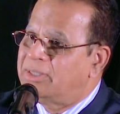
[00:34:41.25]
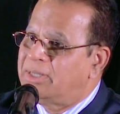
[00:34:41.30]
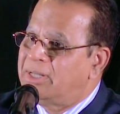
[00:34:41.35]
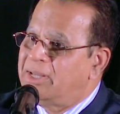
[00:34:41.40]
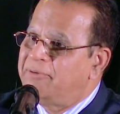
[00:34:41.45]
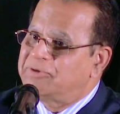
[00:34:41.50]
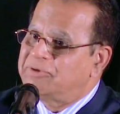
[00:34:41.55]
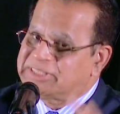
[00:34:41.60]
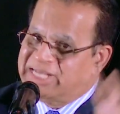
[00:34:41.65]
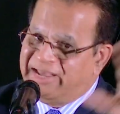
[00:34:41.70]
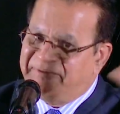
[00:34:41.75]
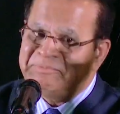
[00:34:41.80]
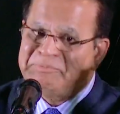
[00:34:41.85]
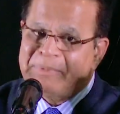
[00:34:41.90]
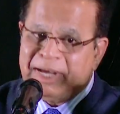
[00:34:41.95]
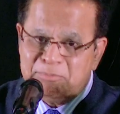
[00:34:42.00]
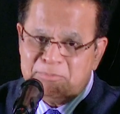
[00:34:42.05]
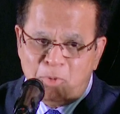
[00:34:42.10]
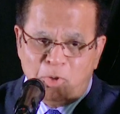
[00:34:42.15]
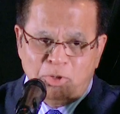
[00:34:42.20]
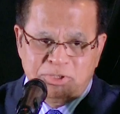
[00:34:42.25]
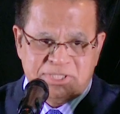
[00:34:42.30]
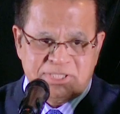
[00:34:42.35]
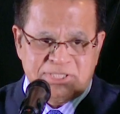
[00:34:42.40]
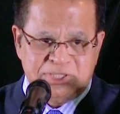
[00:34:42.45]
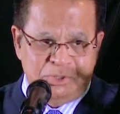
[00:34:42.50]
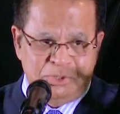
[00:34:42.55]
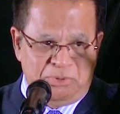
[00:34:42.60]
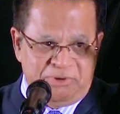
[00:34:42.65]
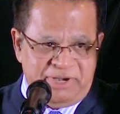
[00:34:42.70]
It was given by
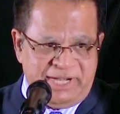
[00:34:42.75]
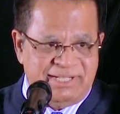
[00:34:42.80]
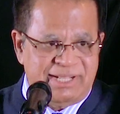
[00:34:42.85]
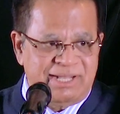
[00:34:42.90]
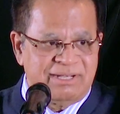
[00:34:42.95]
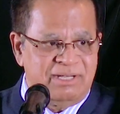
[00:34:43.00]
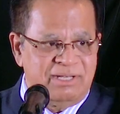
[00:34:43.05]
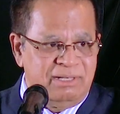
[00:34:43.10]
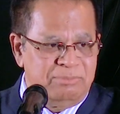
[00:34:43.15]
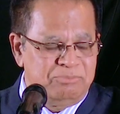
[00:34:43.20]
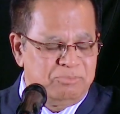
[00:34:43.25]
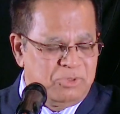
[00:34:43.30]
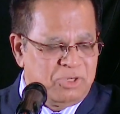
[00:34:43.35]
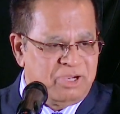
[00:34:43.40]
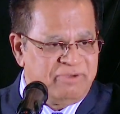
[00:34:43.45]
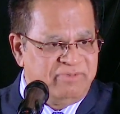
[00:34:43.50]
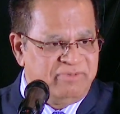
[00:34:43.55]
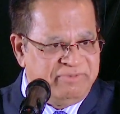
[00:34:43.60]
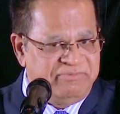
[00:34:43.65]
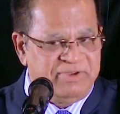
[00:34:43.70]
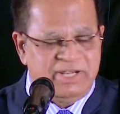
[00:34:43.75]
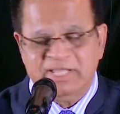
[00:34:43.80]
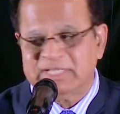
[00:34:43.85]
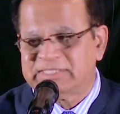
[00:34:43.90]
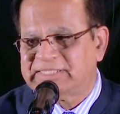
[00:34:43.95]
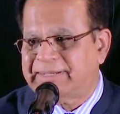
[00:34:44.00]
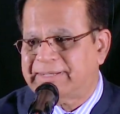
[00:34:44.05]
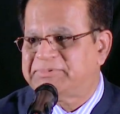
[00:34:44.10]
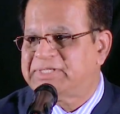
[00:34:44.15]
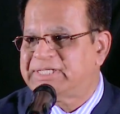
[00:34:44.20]
Moses. You read that in the book of
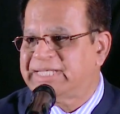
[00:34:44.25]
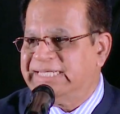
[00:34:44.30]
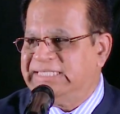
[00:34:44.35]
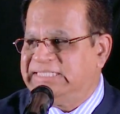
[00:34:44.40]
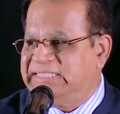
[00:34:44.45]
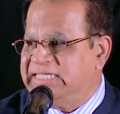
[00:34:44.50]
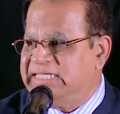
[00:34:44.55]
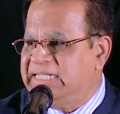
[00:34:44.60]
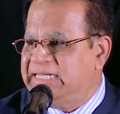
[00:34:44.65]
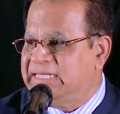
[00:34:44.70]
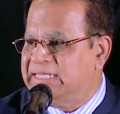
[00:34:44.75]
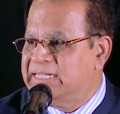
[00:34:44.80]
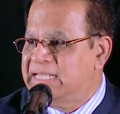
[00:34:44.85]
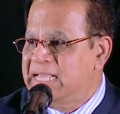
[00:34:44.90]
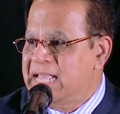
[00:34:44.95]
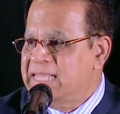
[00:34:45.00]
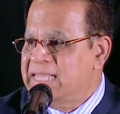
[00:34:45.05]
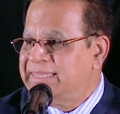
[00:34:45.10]
Leviticus, chapter 19.